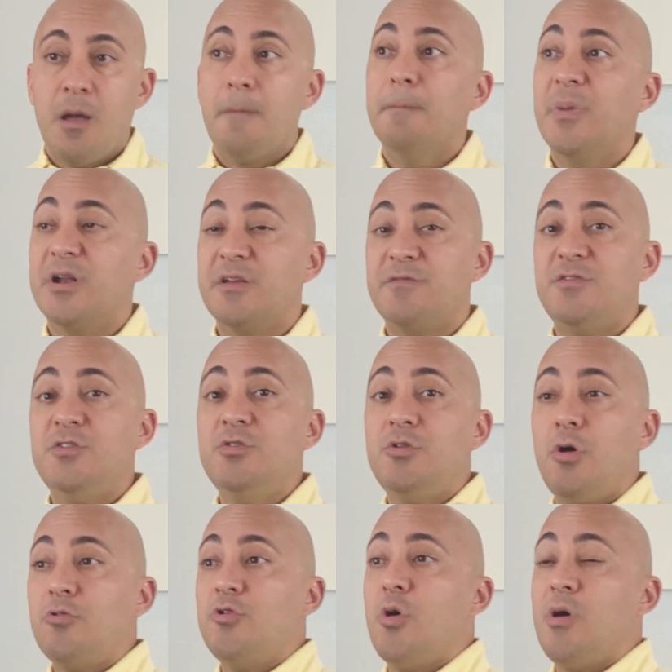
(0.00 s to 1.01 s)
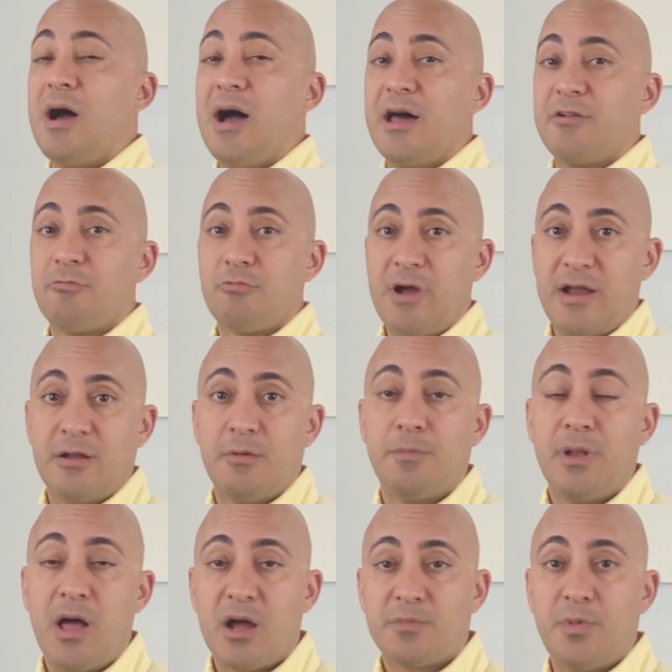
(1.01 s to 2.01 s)
But if you don't know how to write a
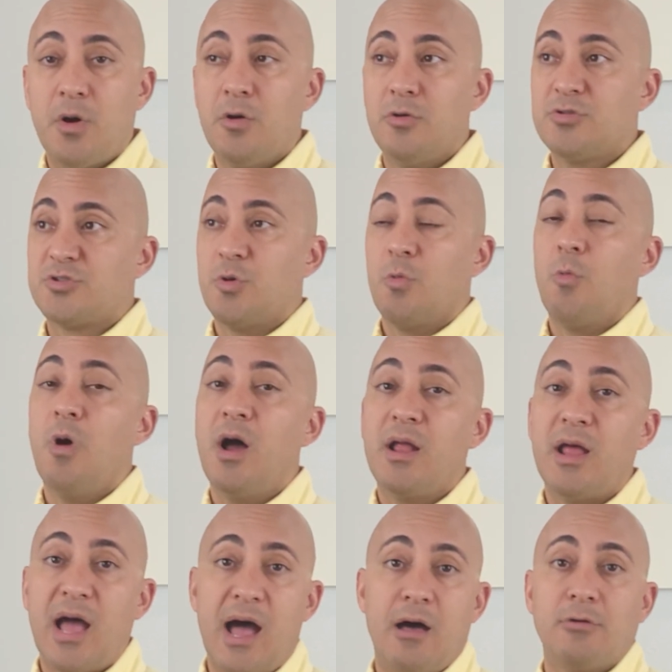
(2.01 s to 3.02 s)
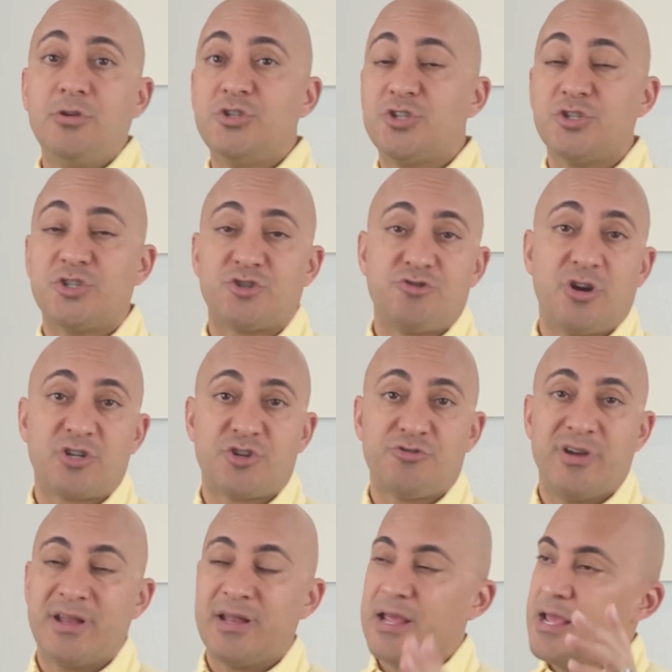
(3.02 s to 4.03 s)
blog post or how you should structure
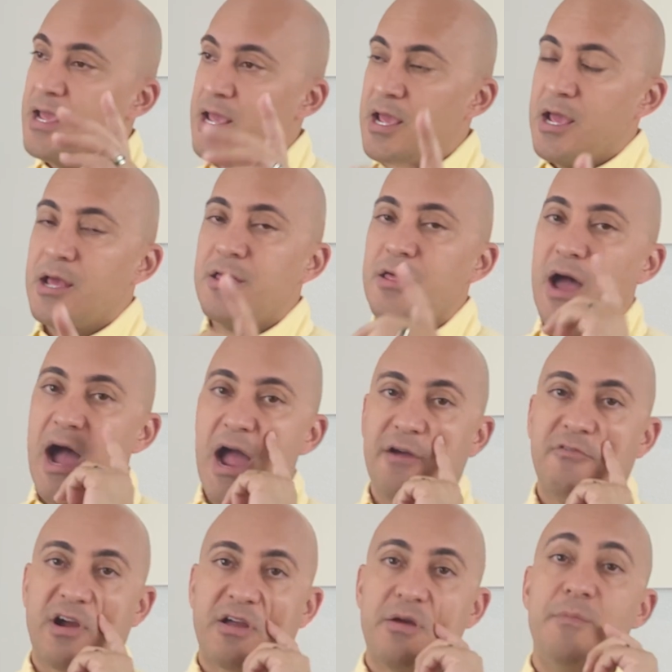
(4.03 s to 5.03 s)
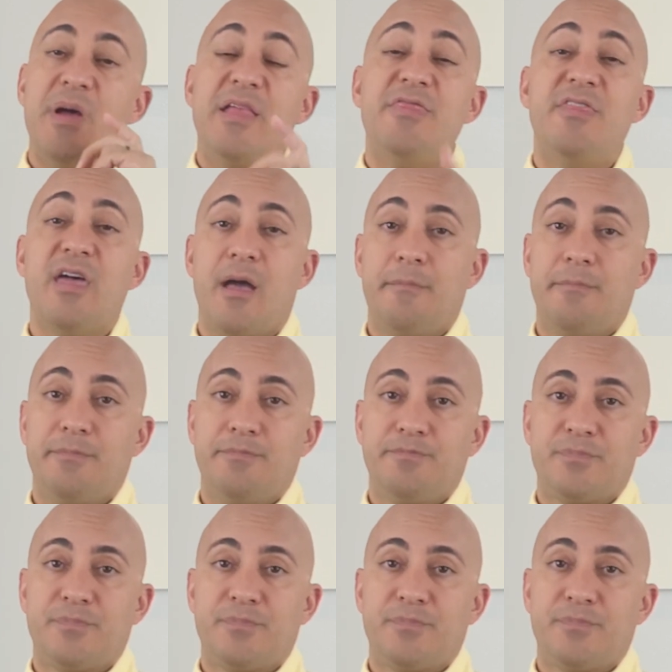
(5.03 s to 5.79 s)
it, I recommend them.